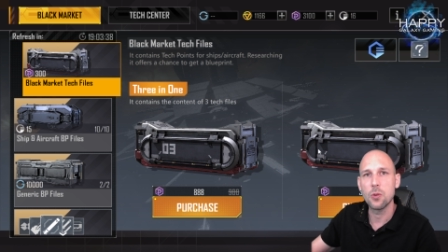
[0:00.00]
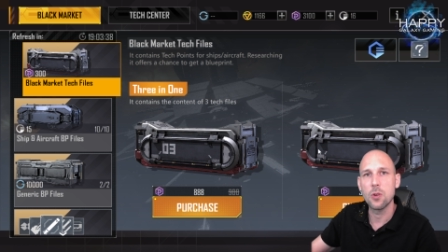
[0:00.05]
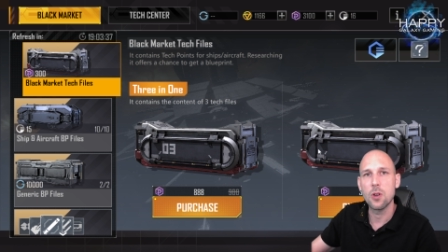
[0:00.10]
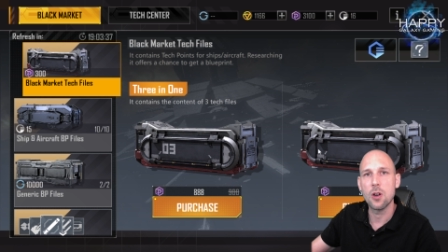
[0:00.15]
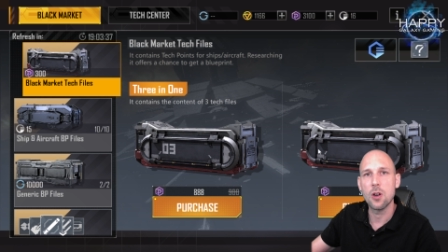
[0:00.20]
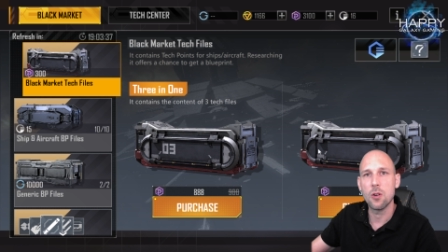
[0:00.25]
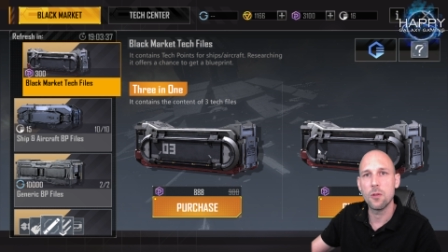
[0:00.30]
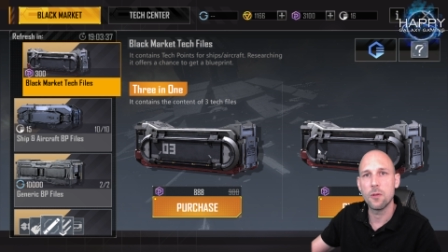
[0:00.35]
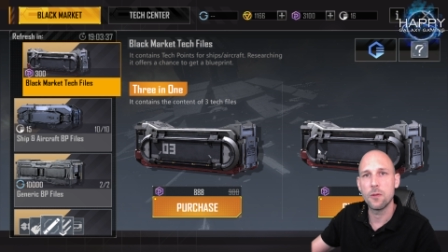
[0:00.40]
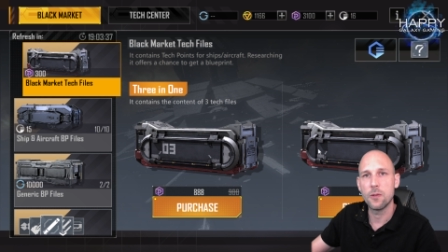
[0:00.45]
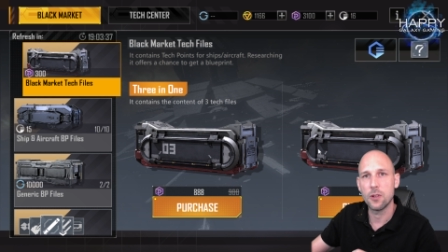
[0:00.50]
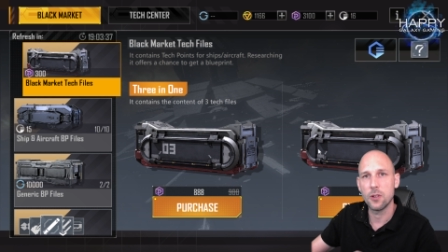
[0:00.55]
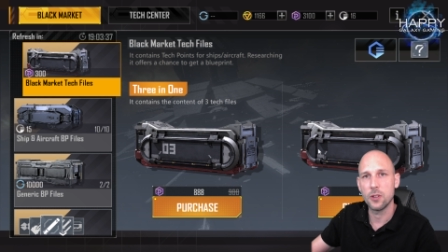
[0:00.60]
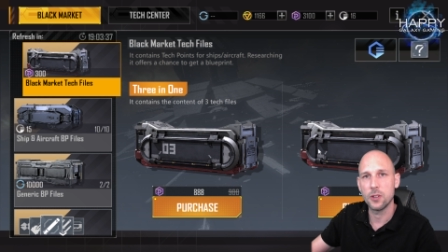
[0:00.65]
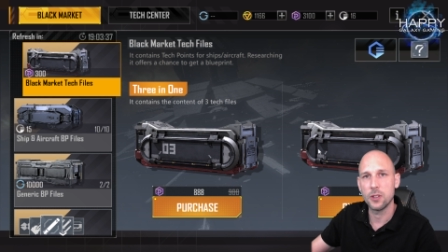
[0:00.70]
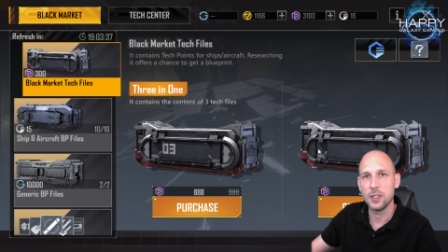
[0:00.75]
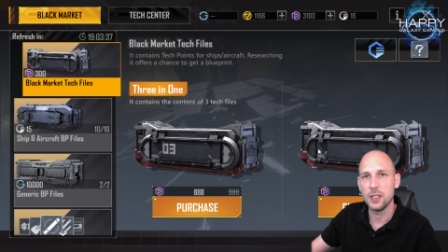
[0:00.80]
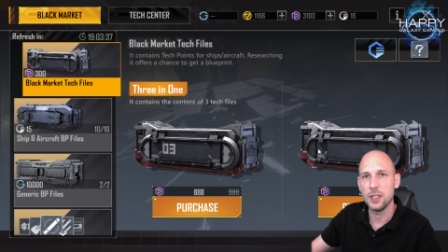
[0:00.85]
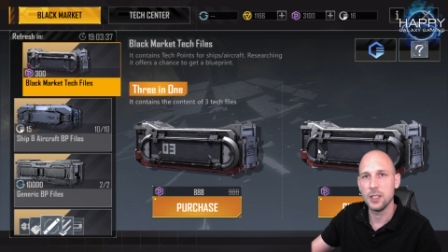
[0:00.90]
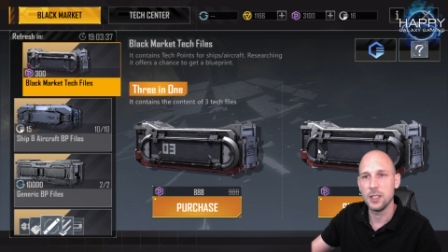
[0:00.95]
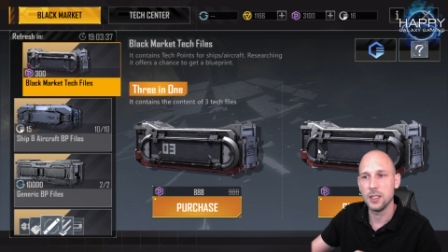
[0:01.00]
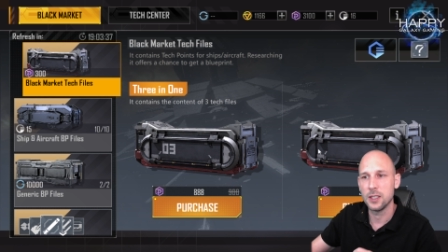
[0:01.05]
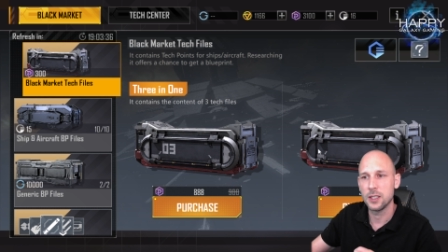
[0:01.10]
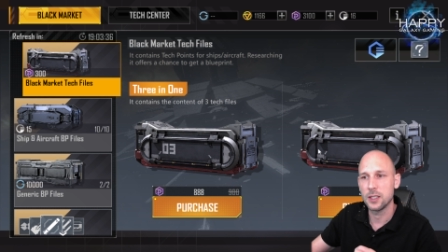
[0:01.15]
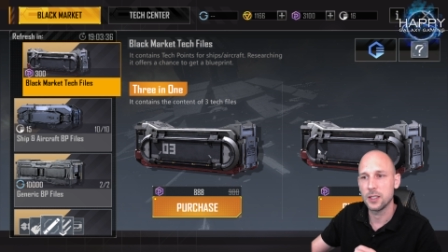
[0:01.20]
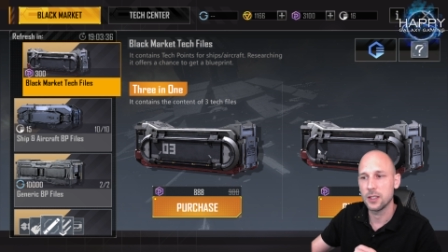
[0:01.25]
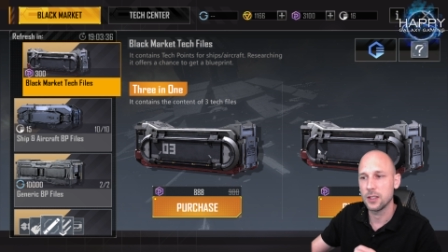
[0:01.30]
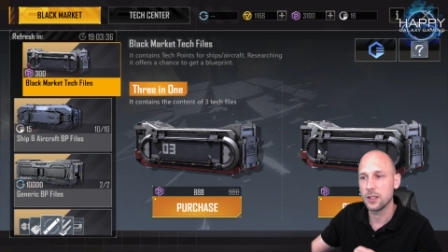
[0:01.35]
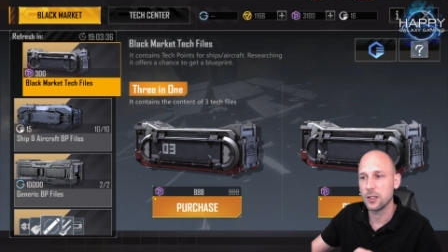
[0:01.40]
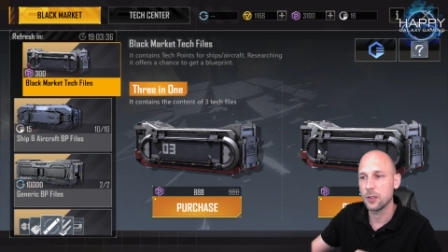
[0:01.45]
go for
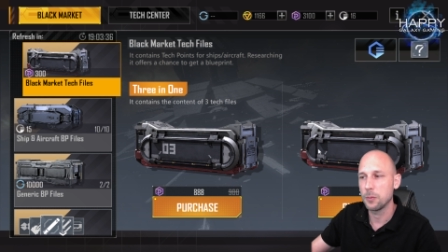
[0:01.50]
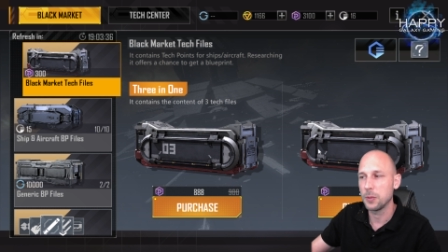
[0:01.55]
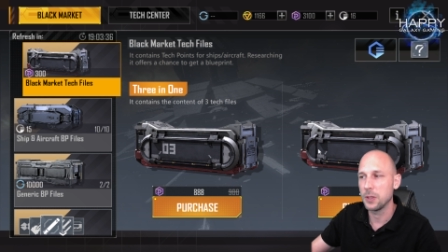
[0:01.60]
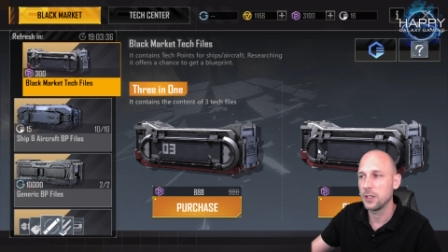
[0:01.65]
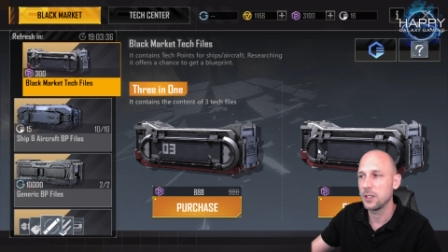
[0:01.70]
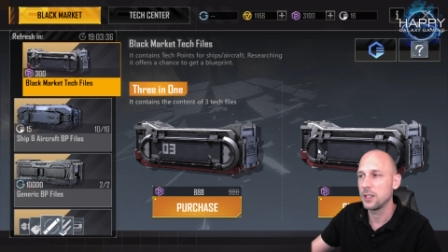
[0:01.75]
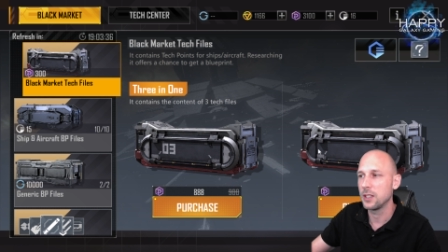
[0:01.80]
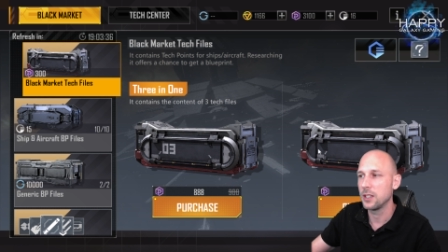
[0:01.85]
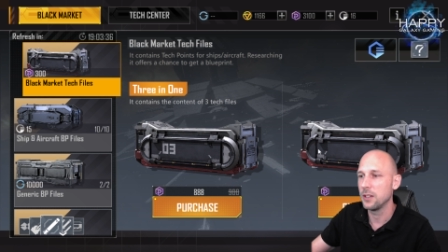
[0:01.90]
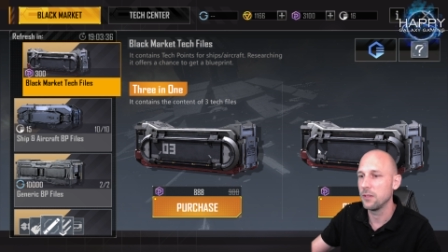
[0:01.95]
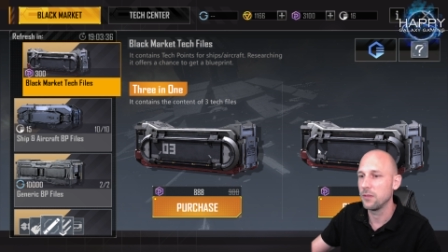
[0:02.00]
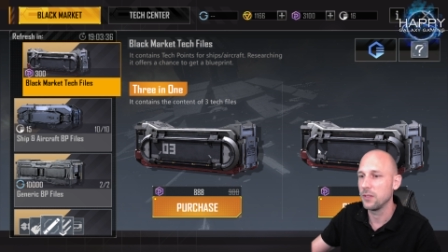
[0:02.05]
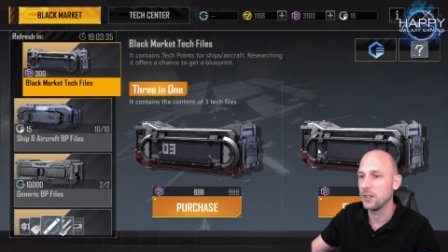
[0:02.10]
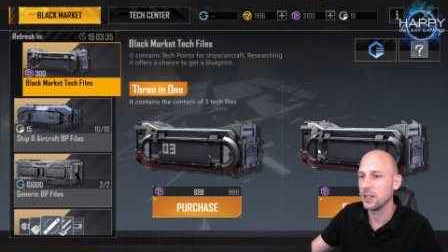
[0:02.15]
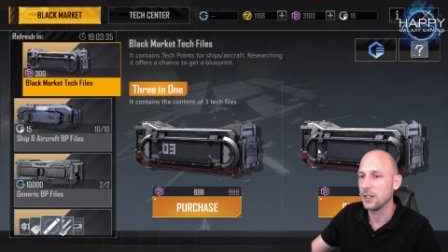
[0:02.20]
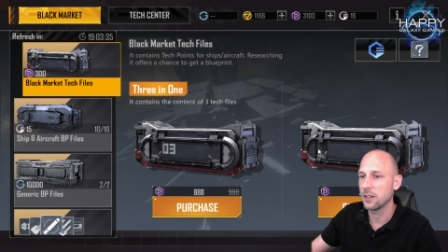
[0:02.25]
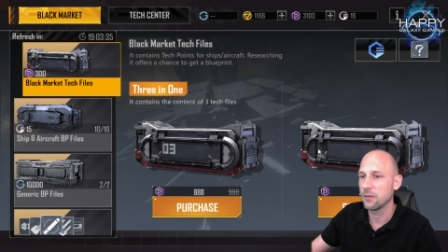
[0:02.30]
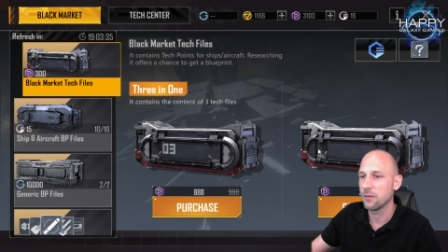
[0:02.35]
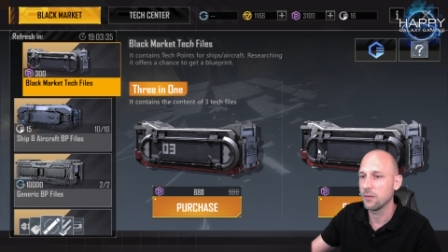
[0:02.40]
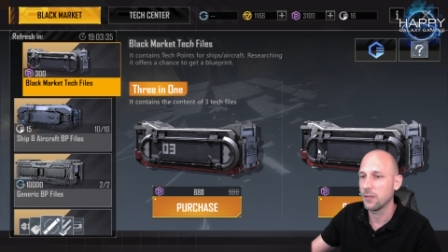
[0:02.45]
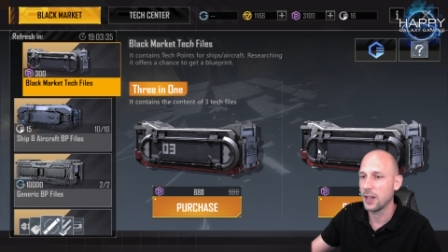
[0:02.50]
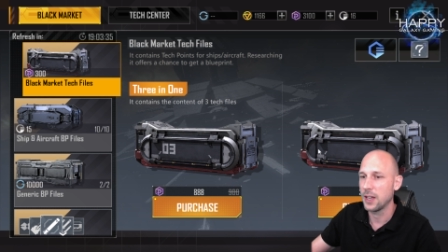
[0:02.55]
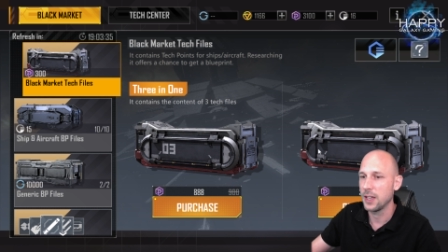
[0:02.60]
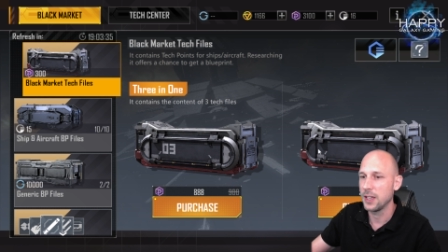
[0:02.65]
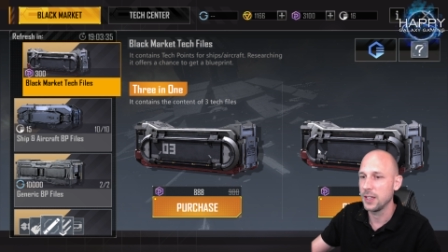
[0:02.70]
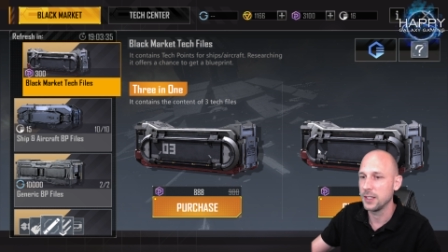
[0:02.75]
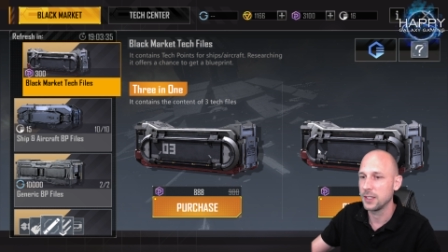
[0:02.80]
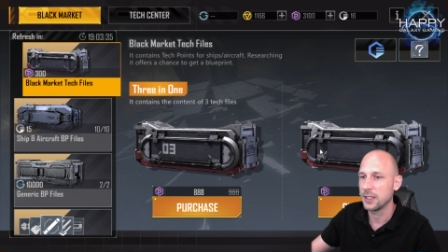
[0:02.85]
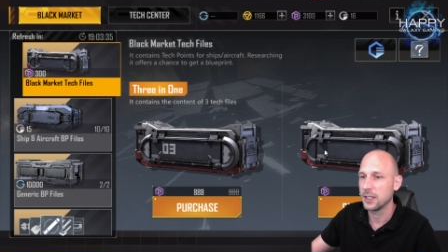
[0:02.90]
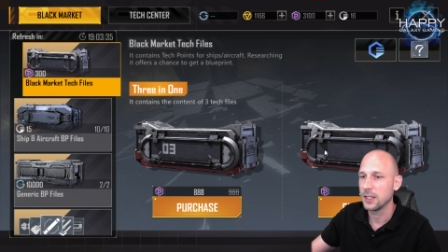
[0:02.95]
these specific
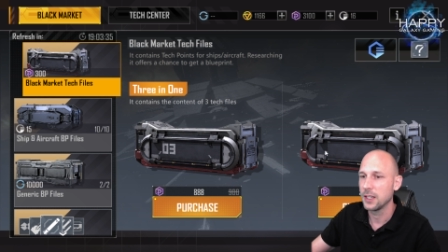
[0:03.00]
files.